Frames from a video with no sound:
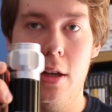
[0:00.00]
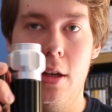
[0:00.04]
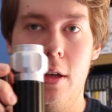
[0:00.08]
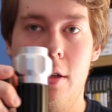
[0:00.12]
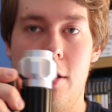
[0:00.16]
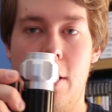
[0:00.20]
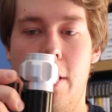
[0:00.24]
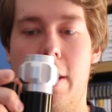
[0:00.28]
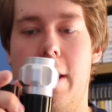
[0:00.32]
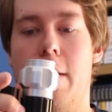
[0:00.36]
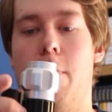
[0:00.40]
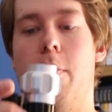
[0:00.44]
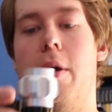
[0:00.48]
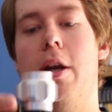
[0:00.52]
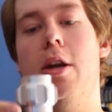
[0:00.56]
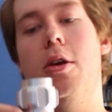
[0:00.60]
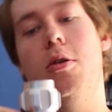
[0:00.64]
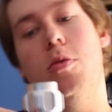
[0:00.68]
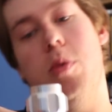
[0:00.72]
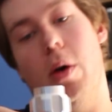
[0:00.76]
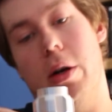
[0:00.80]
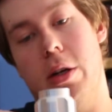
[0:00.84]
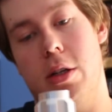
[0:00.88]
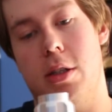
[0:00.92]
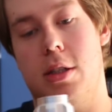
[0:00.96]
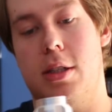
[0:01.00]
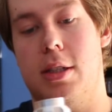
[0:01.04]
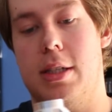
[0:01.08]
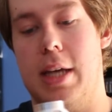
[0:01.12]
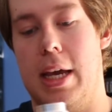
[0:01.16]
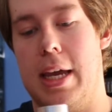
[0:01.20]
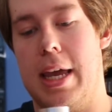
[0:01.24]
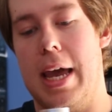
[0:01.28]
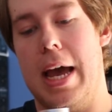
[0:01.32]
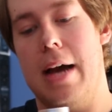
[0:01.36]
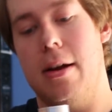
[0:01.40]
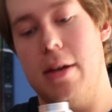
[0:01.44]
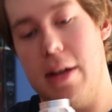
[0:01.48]
So then when you wanted to
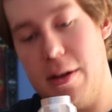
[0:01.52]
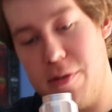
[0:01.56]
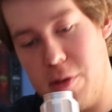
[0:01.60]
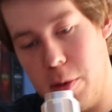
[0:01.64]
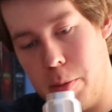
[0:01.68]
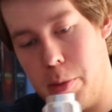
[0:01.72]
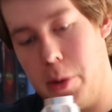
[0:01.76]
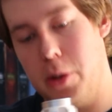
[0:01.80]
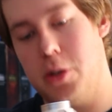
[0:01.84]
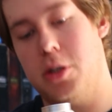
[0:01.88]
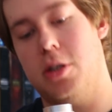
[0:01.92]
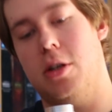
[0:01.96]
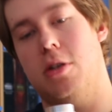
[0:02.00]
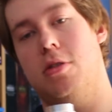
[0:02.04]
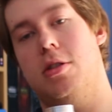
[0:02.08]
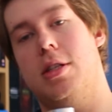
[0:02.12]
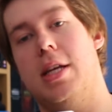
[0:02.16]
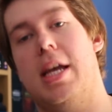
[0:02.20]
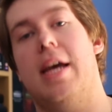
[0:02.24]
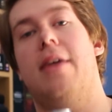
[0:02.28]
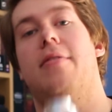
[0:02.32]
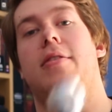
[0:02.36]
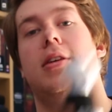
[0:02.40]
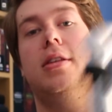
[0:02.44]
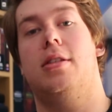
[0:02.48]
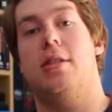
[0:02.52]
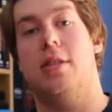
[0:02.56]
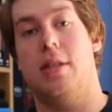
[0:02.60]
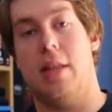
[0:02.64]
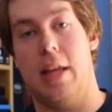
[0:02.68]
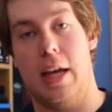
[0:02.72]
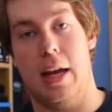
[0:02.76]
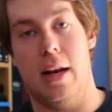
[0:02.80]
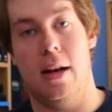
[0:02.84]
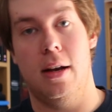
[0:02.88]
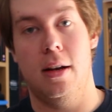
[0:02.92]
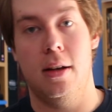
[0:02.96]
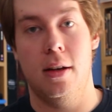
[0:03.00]
take it out, you have to push those together to
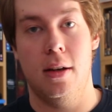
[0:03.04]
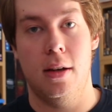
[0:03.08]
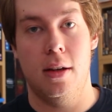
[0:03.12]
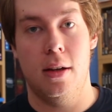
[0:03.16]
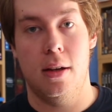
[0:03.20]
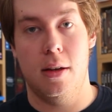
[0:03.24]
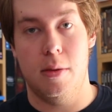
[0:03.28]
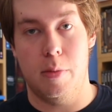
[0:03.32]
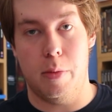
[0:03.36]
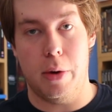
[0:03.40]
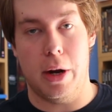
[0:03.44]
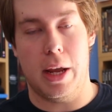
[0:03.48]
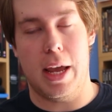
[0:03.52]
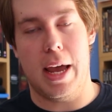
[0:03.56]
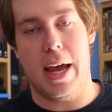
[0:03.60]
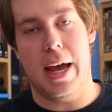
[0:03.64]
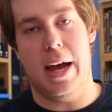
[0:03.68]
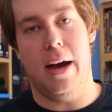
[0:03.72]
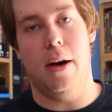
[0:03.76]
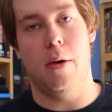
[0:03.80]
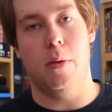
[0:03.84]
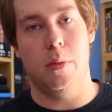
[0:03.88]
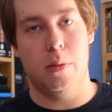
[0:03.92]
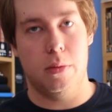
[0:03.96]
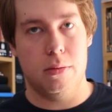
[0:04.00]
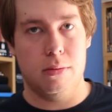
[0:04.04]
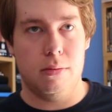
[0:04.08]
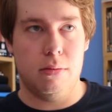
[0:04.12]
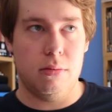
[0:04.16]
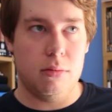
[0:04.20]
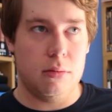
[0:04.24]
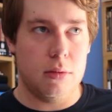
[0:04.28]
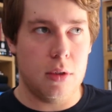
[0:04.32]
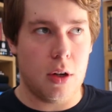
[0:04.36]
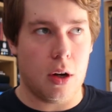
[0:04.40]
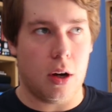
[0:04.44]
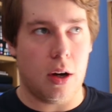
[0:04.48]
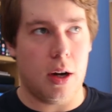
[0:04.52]
then bring it out.
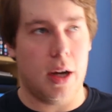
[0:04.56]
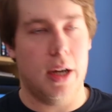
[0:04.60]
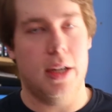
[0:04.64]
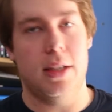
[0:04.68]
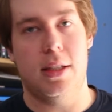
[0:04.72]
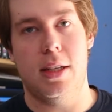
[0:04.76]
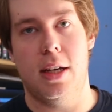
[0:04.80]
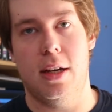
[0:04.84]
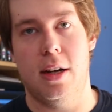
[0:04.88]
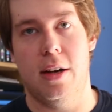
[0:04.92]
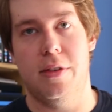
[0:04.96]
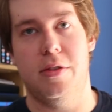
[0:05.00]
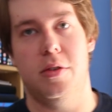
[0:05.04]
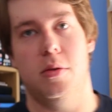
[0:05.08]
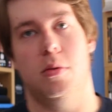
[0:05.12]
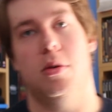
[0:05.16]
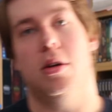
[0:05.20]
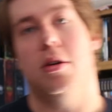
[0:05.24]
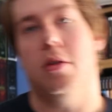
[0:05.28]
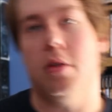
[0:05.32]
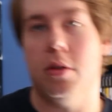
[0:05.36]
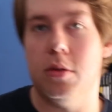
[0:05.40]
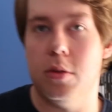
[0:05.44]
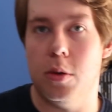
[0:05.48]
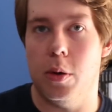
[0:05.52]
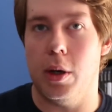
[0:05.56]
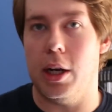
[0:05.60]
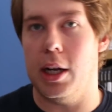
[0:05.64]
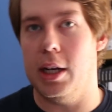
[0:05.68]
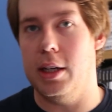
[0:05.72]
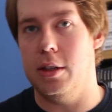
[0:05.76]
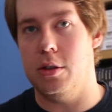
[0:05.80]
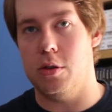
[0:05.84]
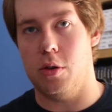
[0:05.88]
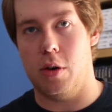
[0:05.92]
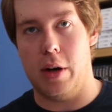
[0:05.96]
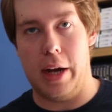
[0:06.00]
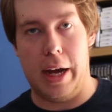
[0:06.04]
Not ideal if you want to quickly
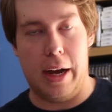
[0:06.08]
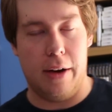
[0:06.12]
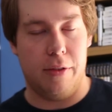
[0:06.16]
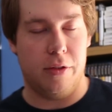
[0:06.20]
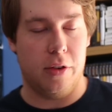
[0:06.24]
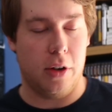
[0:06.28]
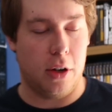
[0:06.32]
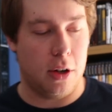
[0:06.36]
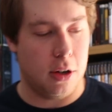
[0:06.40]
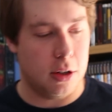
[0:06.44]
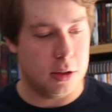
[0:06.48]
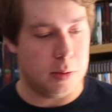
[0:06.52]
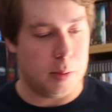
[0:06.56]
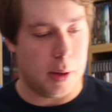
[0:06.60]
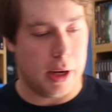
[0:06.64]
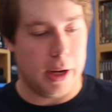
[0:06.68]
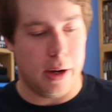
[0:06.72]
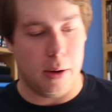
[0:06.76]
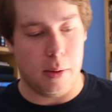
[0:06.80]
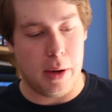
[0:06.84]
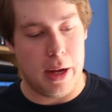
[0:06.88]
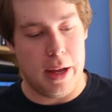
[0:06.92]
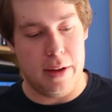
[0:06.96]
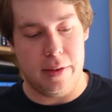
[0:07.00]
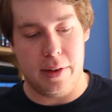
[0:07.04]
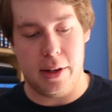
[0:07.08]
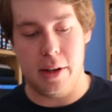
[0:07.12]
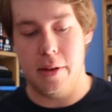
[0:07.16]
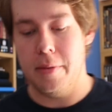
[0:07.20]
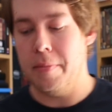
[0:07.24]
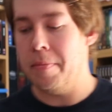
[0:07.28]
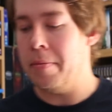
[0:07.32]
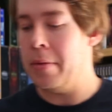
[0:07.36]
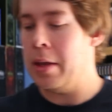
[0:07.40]
draw it out for a cosplay or whatever.